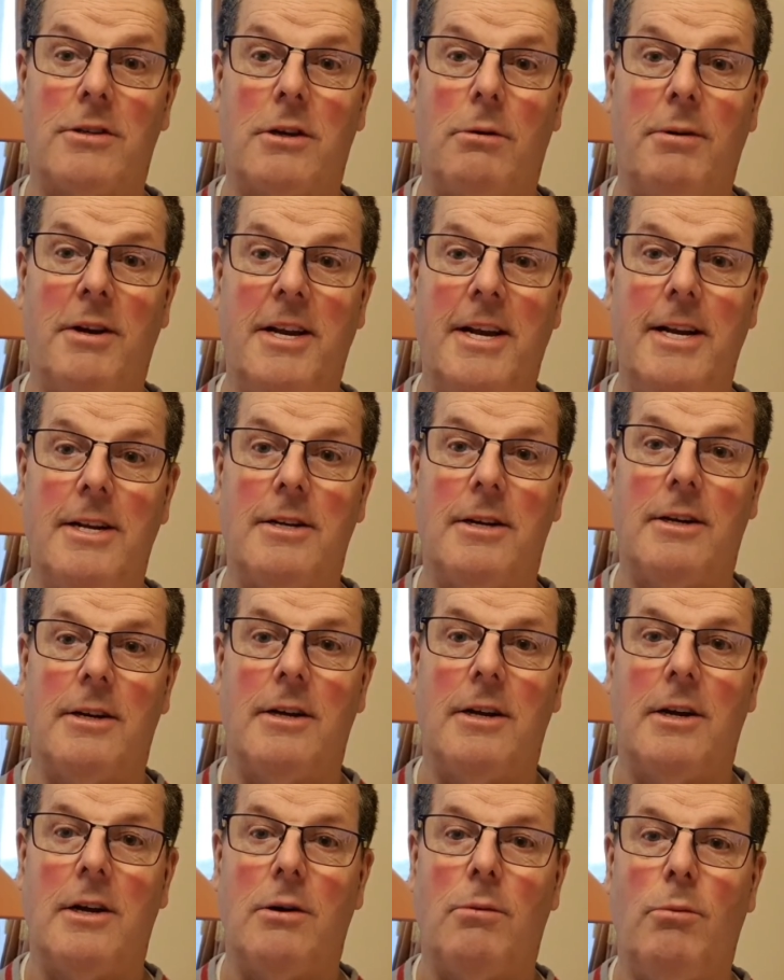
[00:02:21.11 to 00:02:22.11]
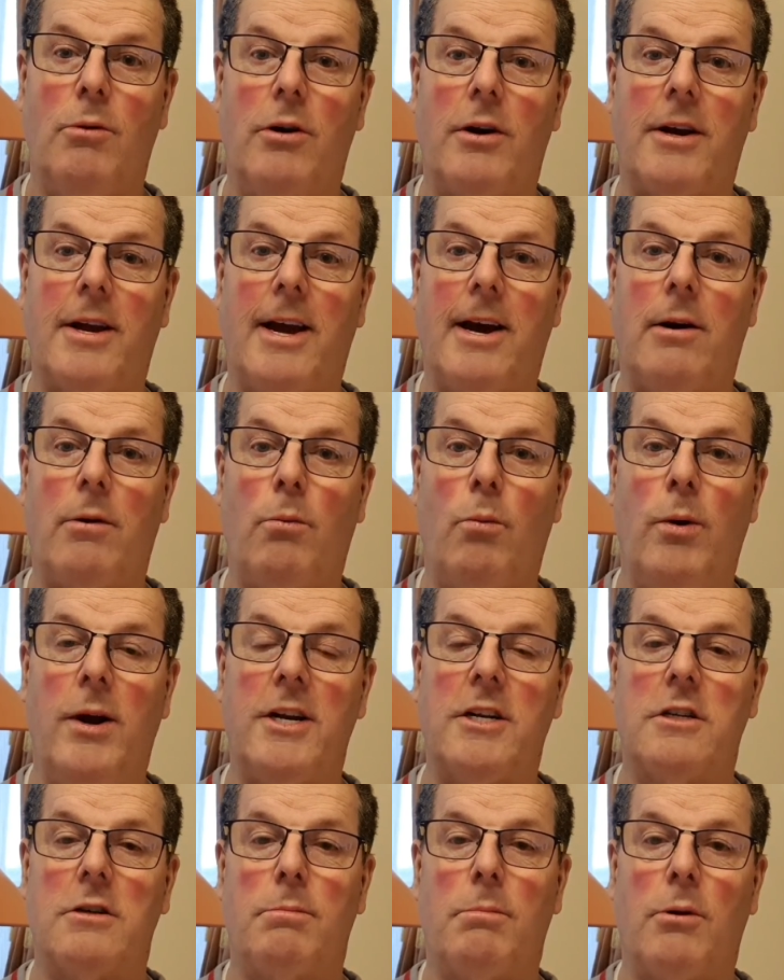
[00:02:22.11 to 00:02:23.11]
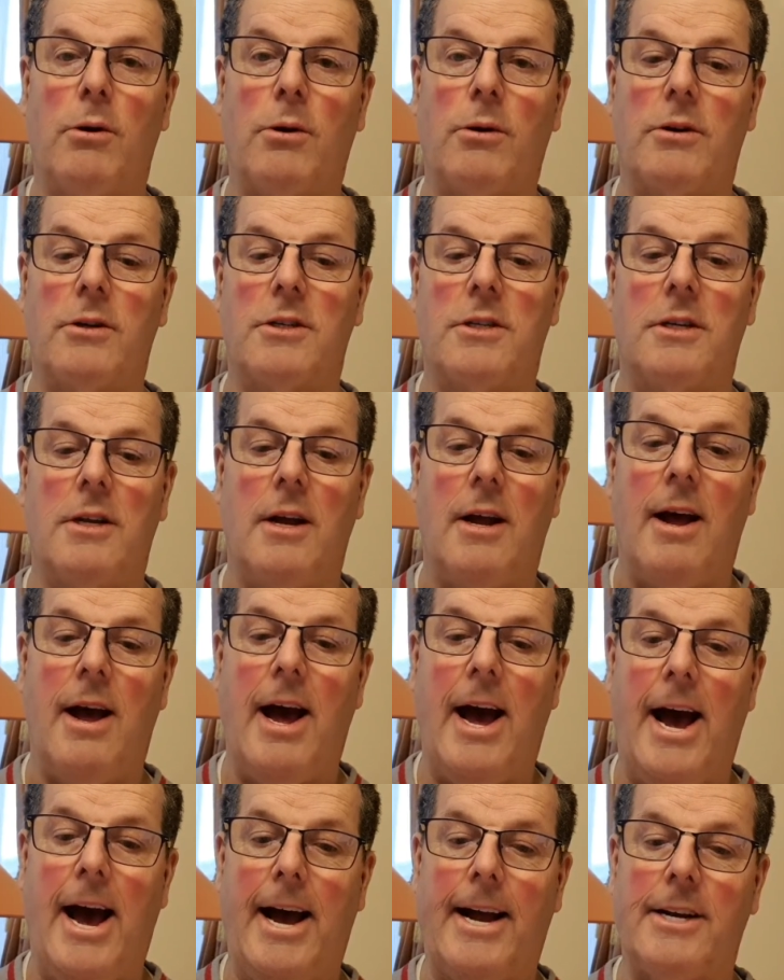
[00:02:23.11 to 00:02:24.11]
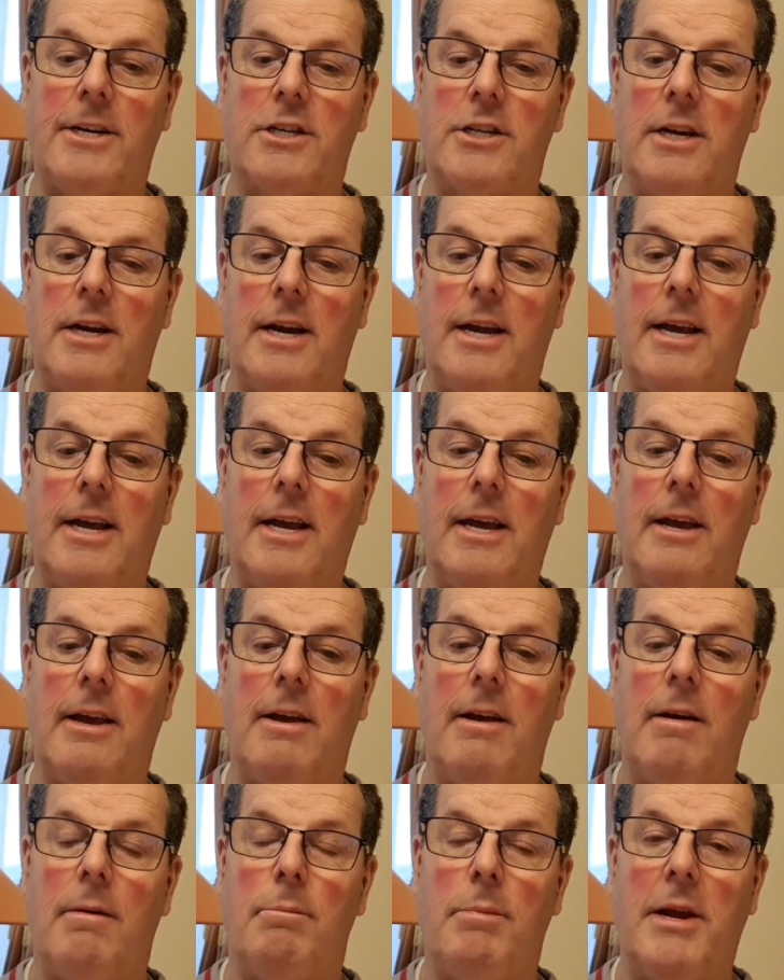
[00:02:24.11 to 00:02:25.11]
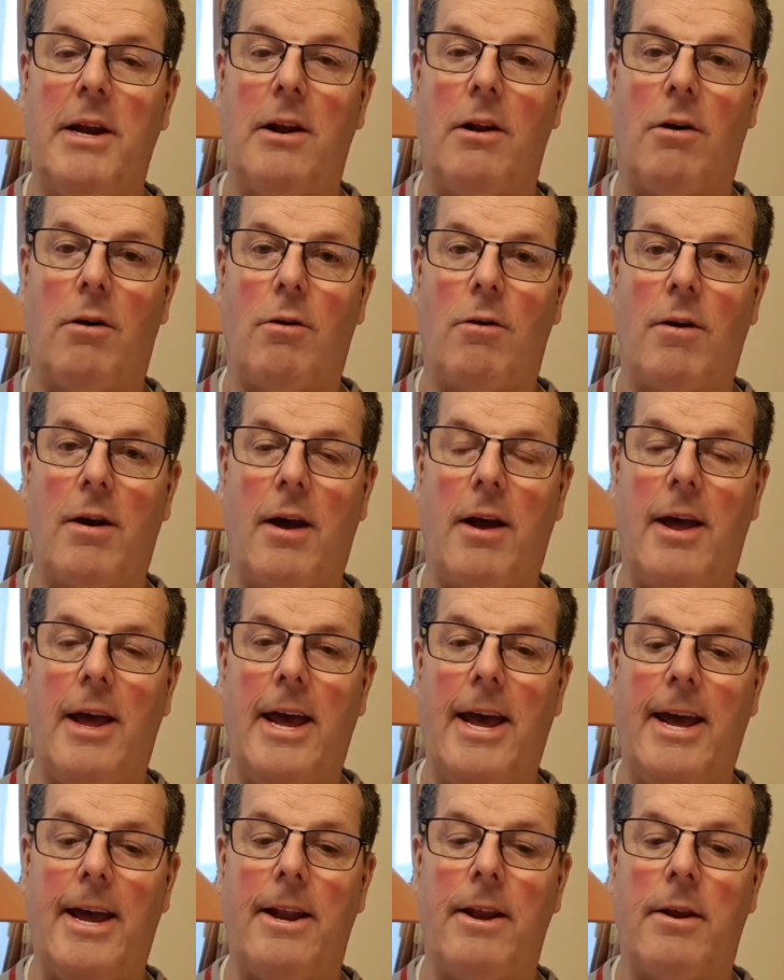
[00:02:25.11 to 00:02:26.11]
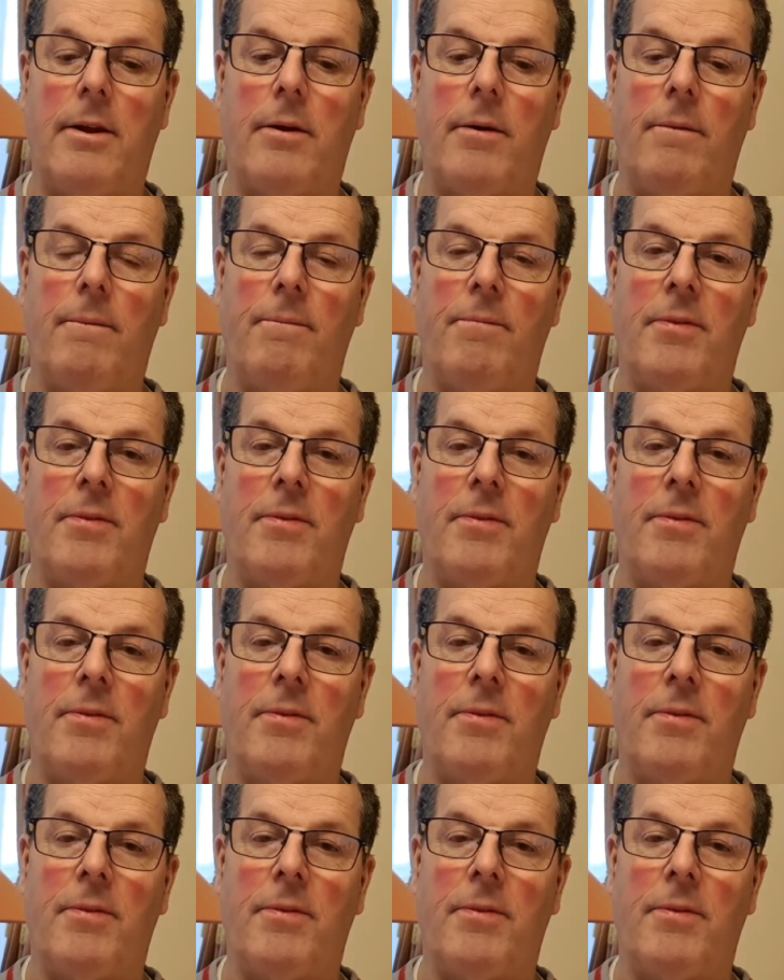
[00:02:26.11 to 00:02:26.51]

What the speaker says: So we need to work out which books actually belong in